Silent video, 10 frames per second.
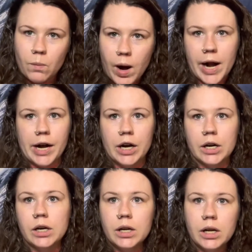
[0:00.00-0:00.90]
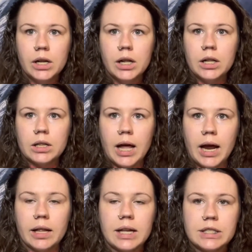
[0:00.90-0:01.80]
wire,
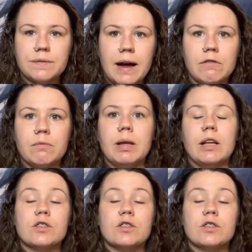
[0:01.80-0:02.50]
like that's fine with me.